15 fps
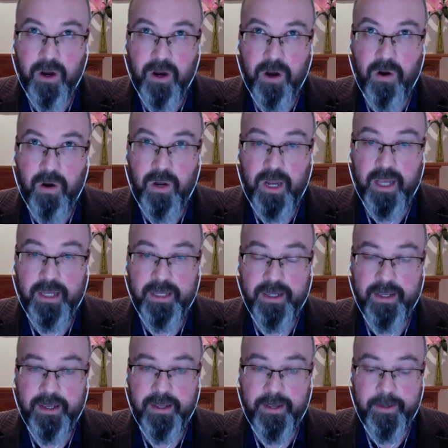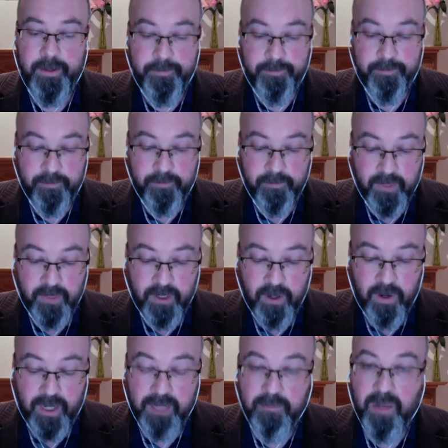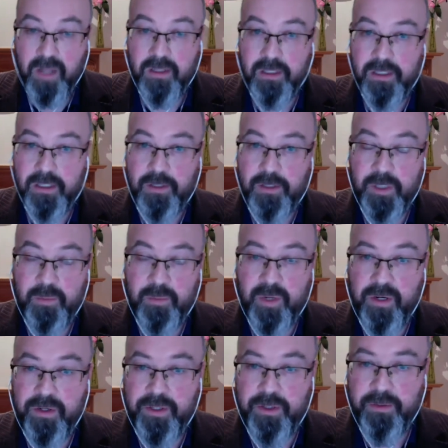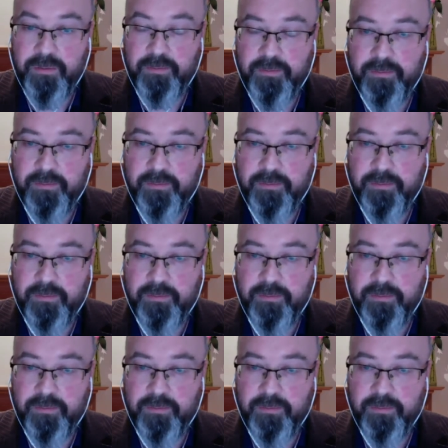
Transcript: are like models to aspire to.